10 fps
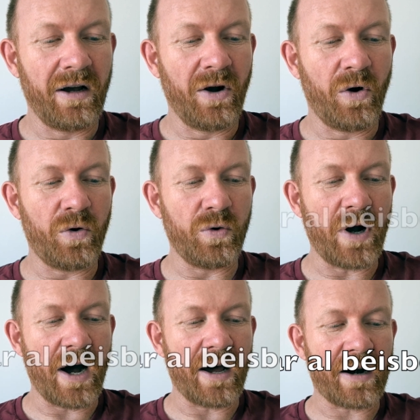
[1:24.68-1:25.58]

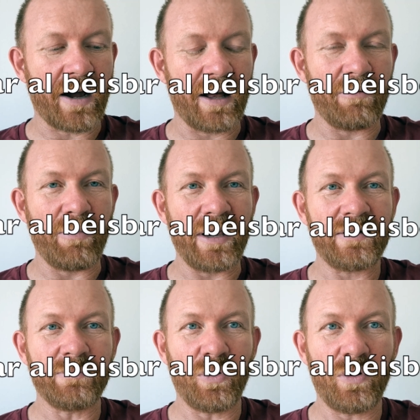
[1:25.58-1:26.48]
Jugar al
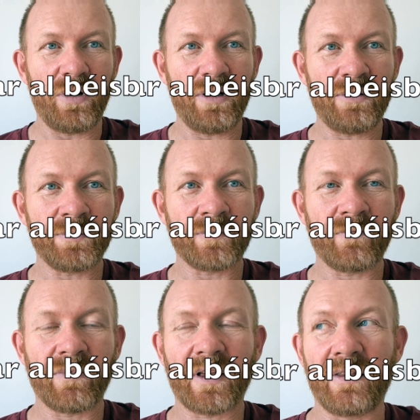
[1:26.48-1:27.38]
béisbol.
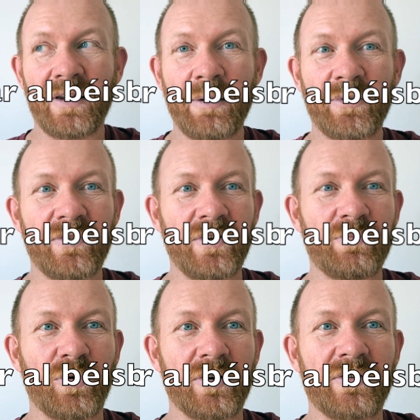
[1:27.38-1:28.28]
The names of these
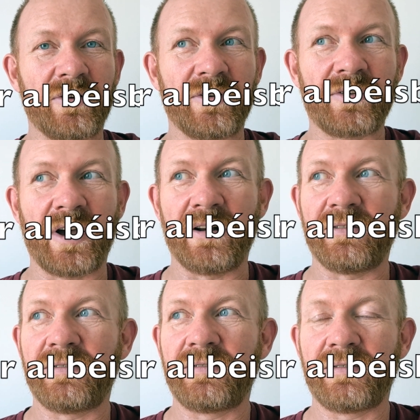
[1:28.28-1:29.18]
sports are just kind
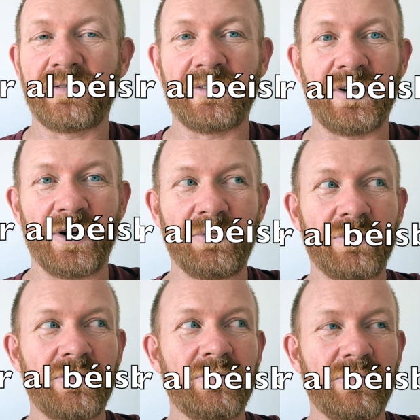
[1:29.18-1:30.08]
of,
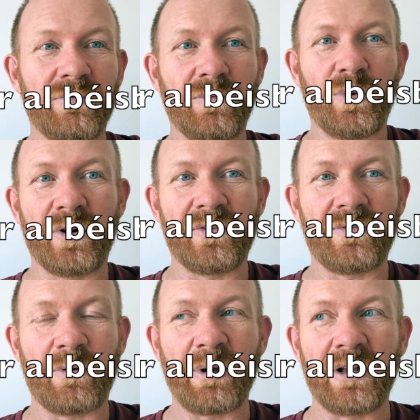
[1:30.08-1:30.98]
words
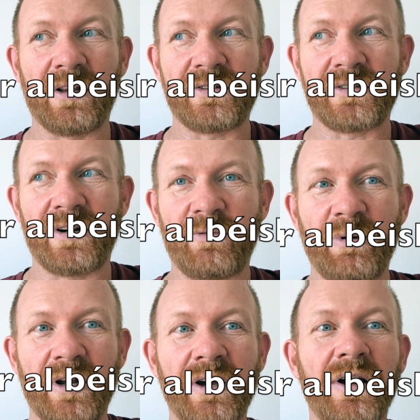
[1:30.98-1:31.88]
from English that have
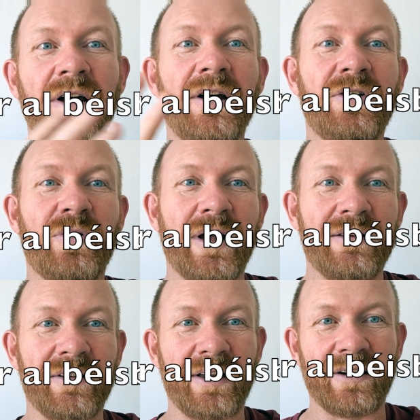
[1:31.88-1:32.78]
been
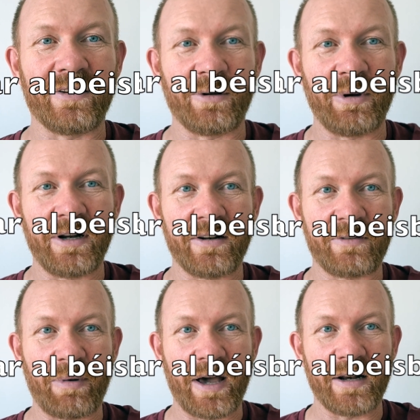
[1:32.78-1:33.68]
translated a little bit into
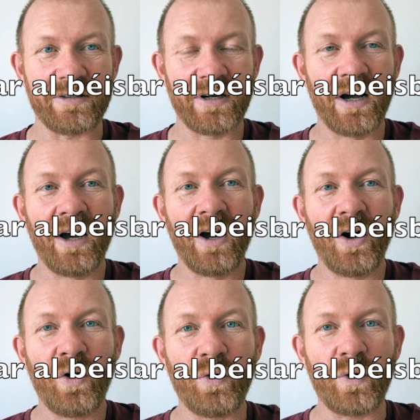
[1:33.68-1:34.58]
Spanish.
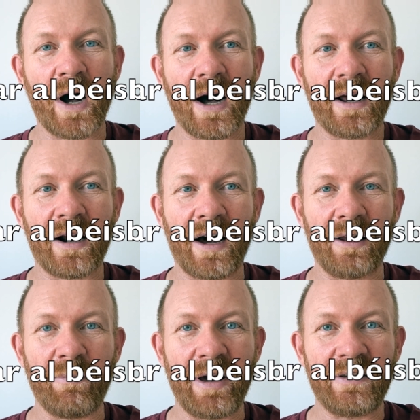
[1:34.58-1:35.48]
Jugar
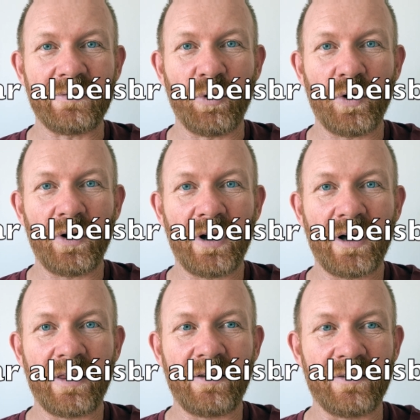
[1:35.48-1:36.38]
al
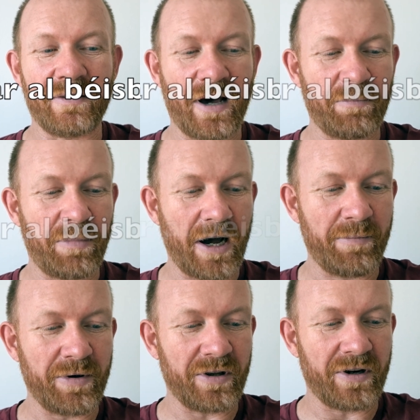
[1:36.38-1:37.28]
béisbol. This is not
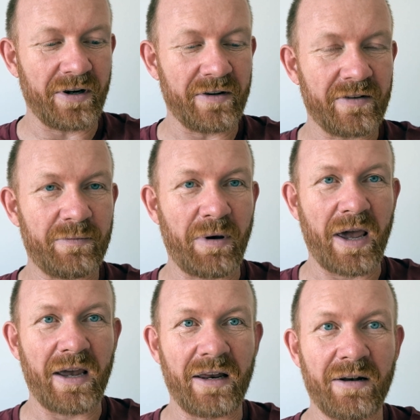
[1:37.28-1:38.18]
popular in
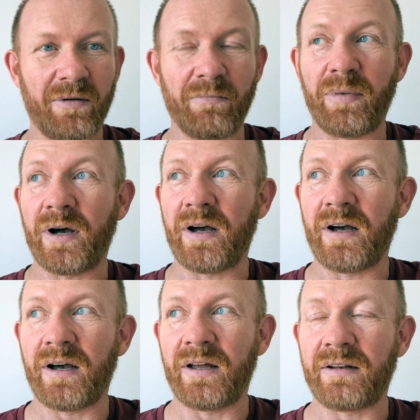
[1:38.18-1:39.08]
Spain,
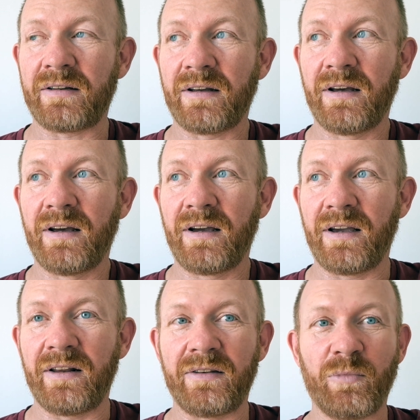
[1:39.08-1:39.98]
but
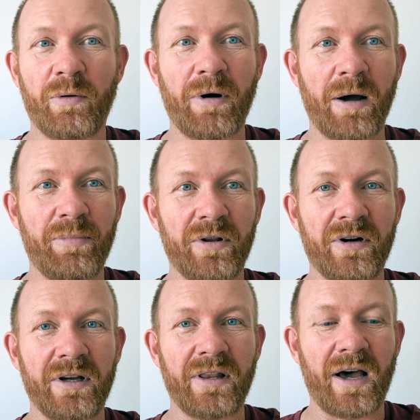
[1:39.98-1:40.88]
it is more popular
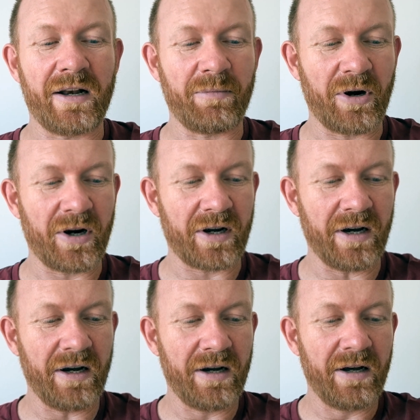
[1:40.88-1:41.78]
in Latin
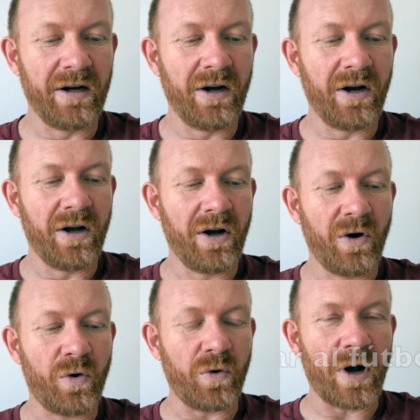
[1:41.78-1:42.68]
America.
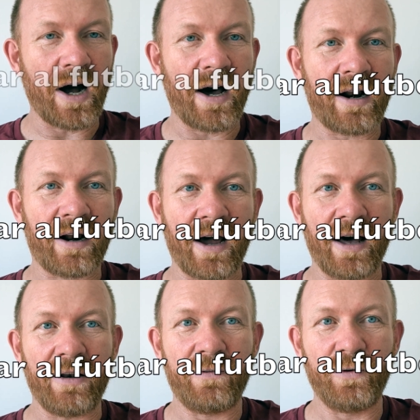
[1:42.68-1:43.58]
Jugar
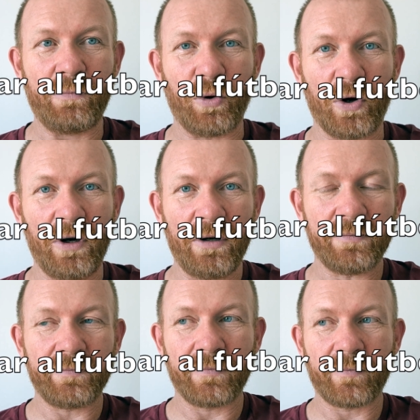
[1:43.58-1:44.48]
al fútbol.
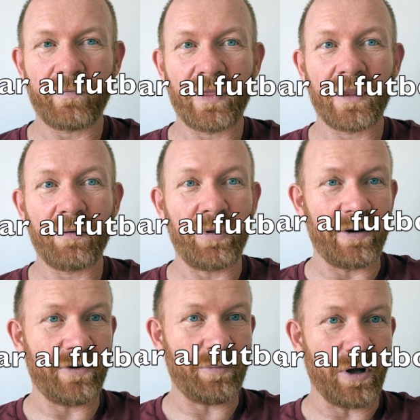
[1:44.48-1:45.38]
Play
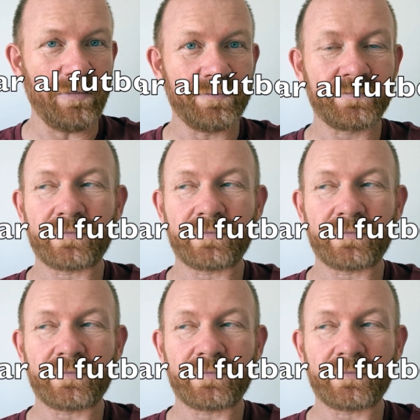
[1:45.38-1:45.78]
football.